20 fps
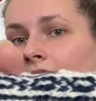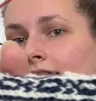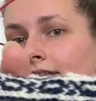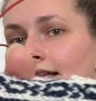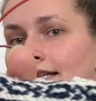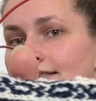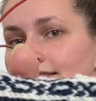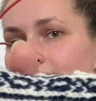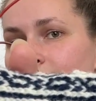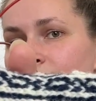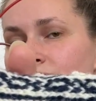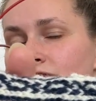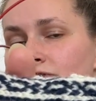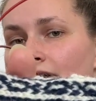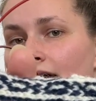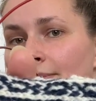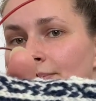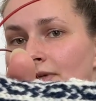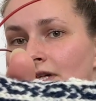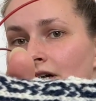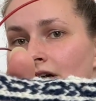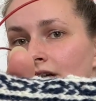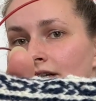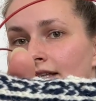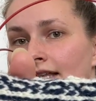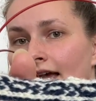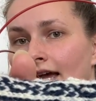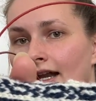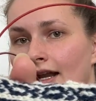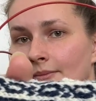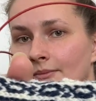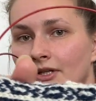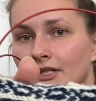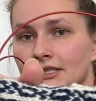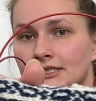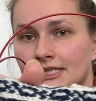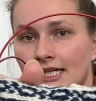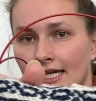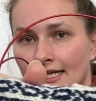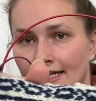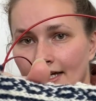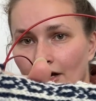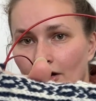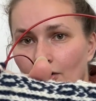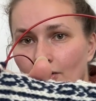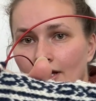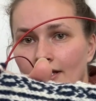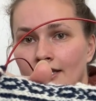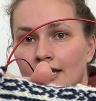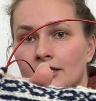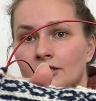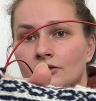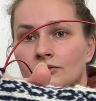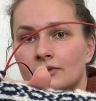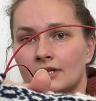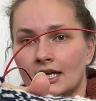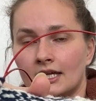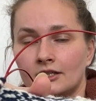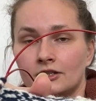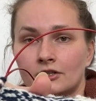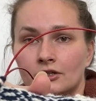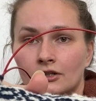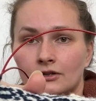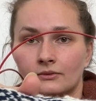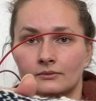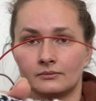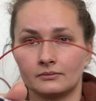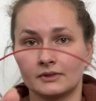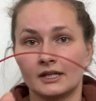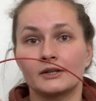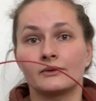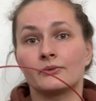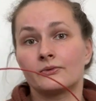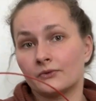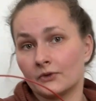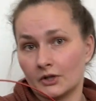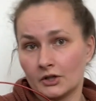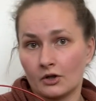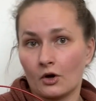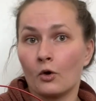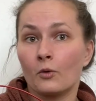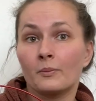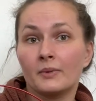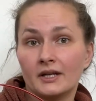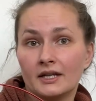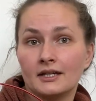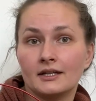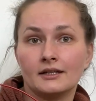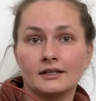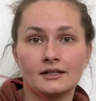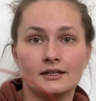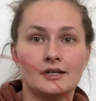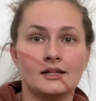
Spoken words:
That's some scrap yarn that I'm gonna take out, and then you knit your like foot opening